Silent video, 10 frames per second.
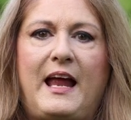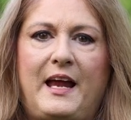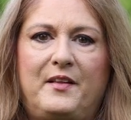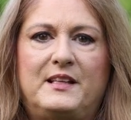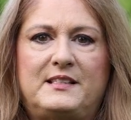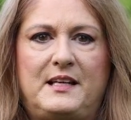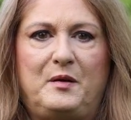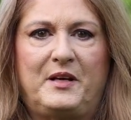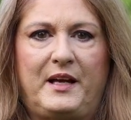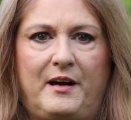and the
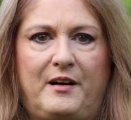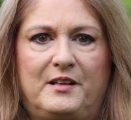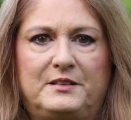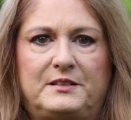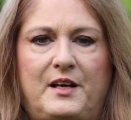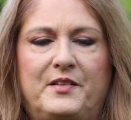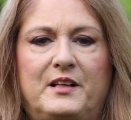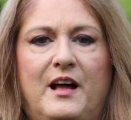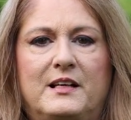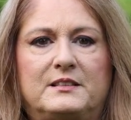team at Harrell's on the
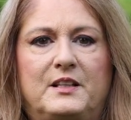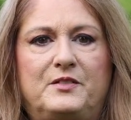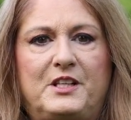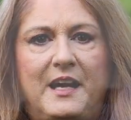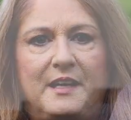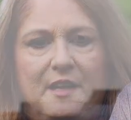loss of Jack